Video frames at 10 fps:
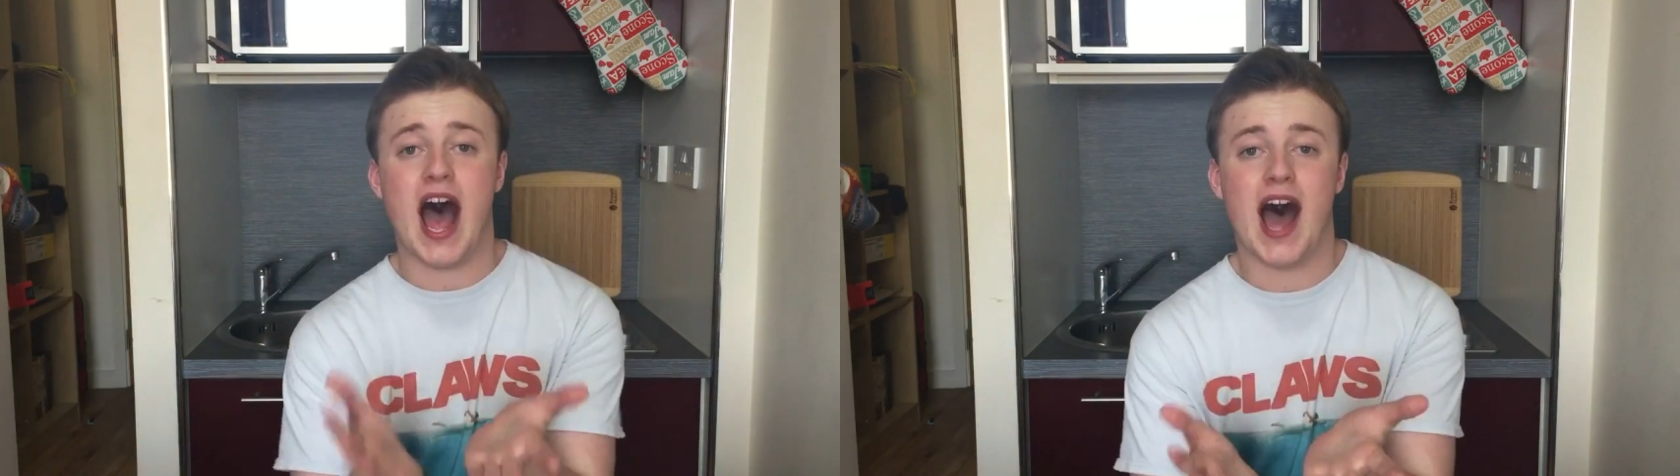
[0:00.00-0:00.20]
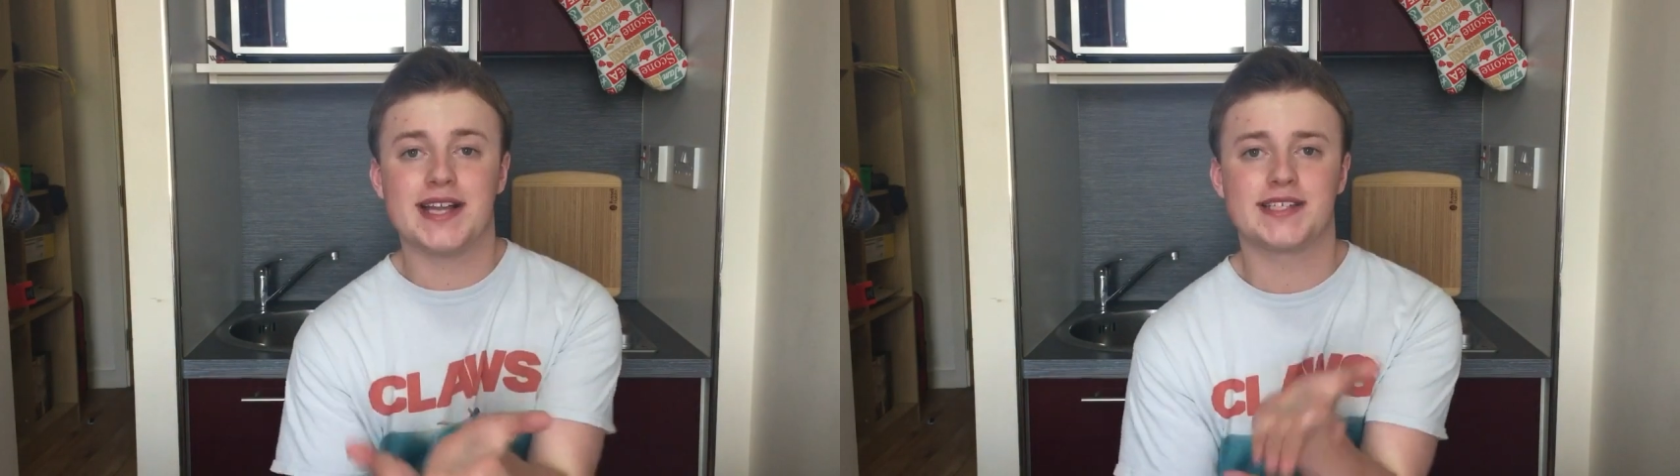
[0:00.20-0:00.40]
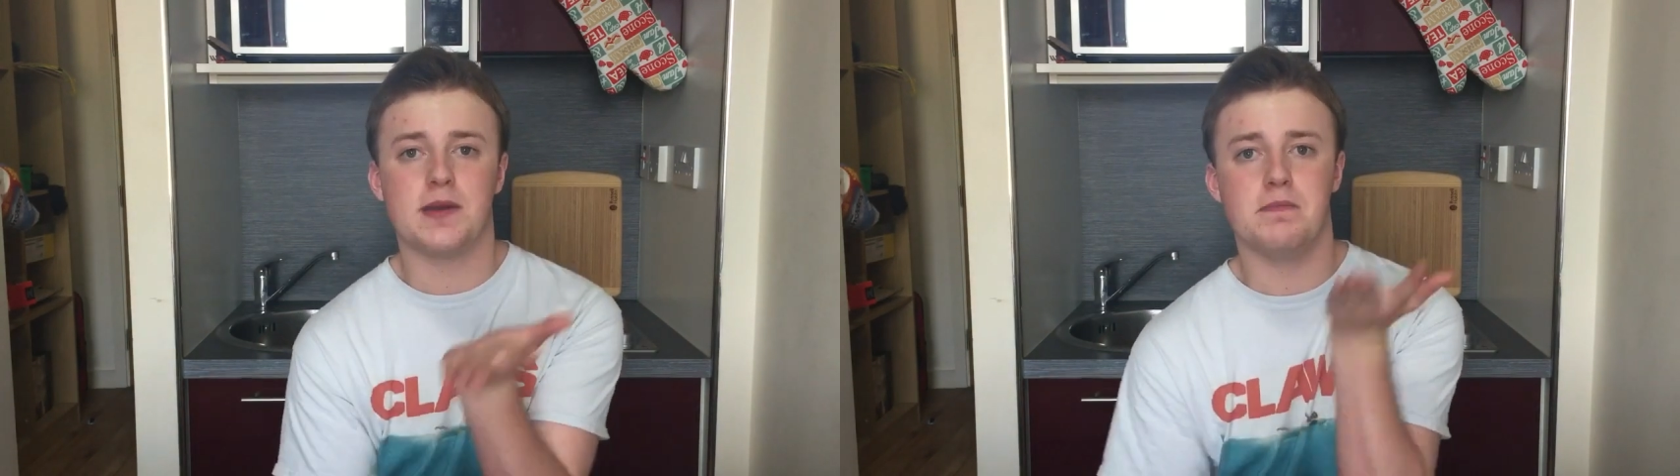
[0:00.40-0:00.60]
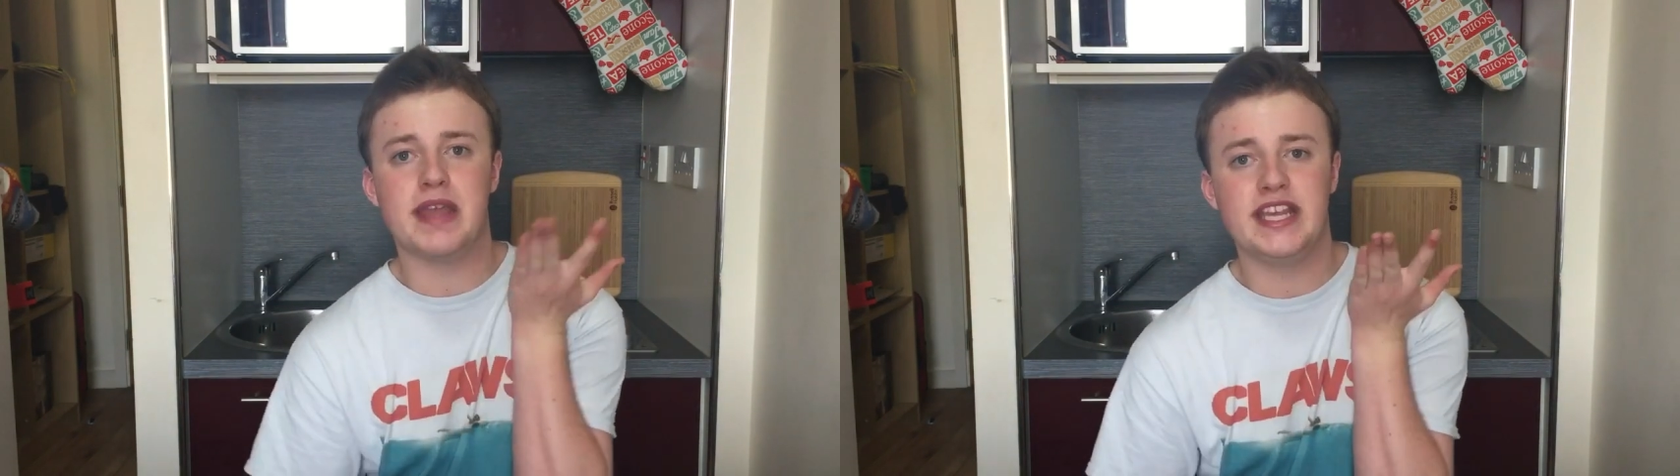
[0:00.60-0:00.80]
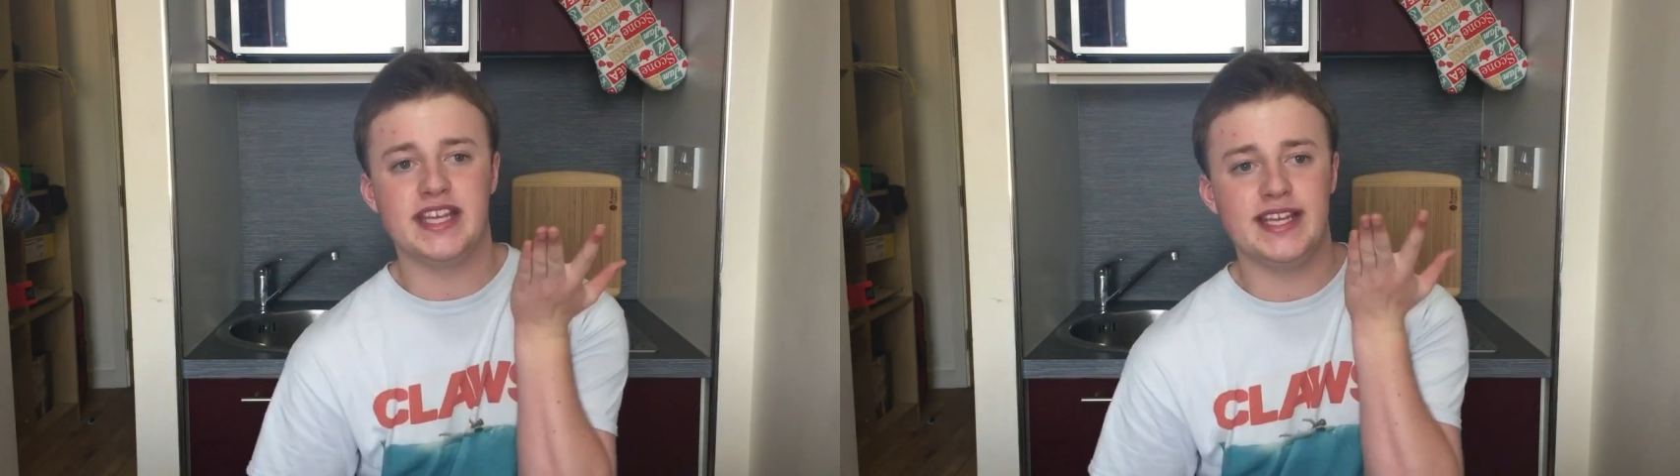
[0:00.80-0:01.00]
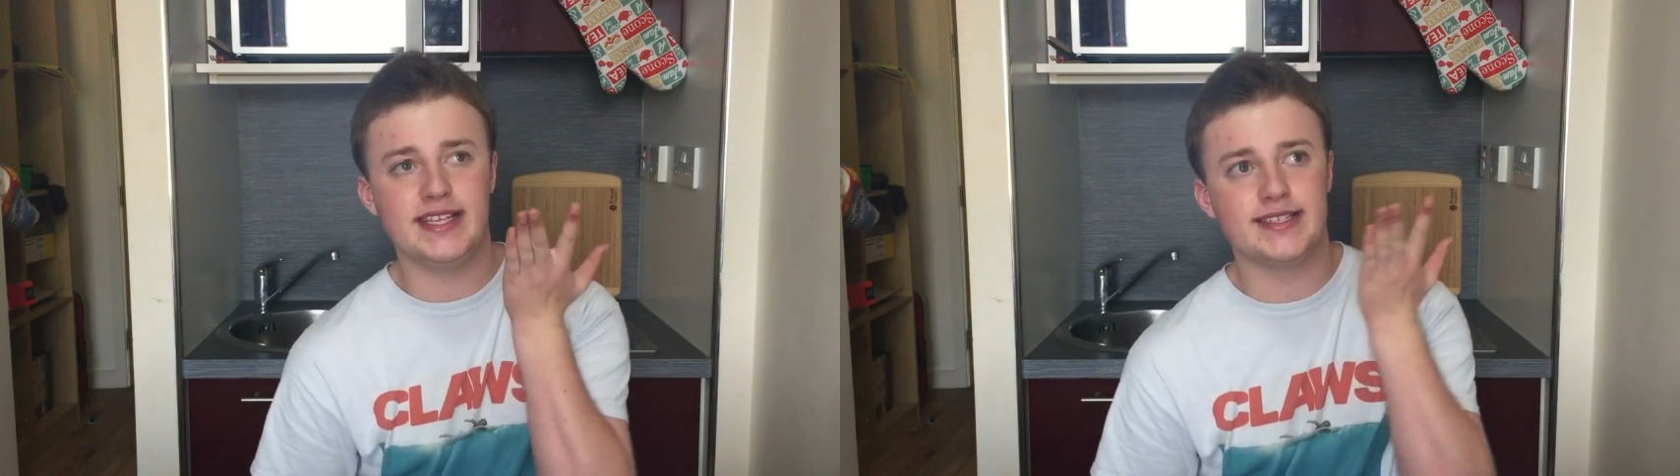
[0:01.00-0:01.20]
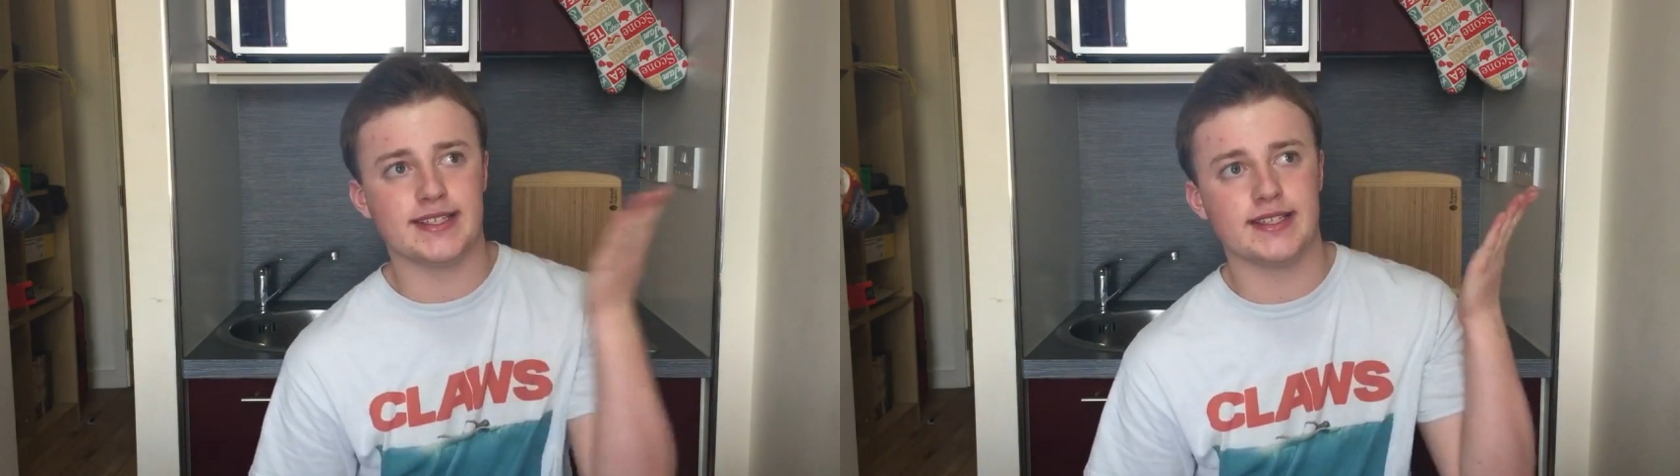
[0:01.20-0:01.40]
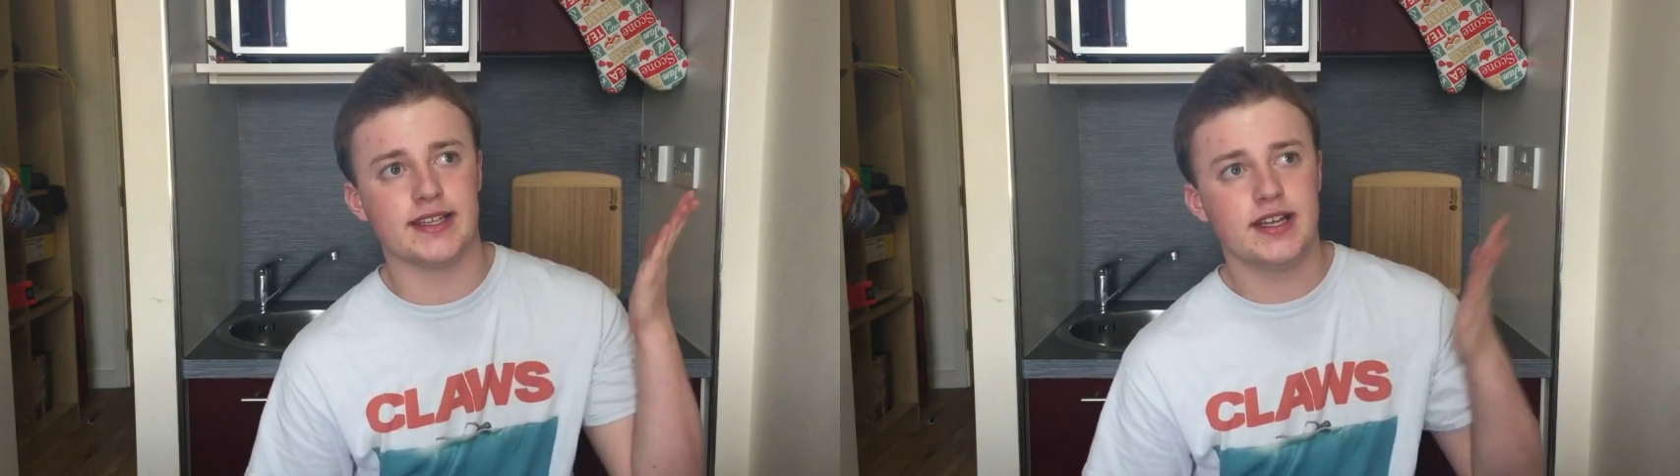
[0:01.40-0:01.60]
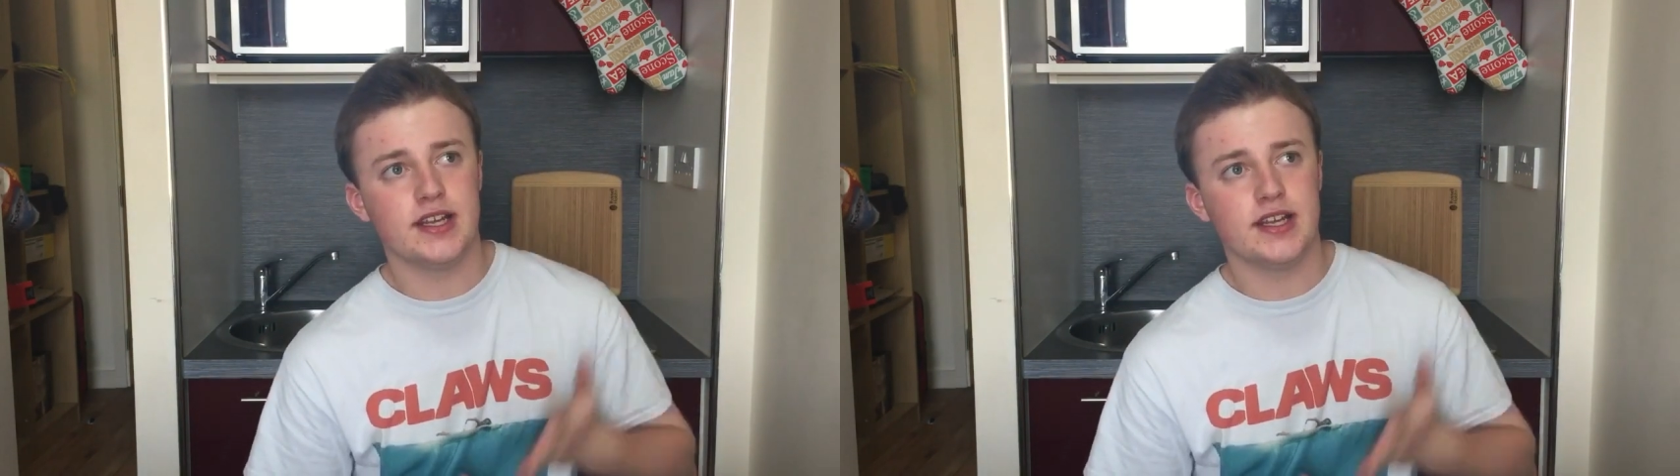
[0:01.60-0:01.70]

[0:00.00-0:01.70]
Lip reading: hats, like beanies,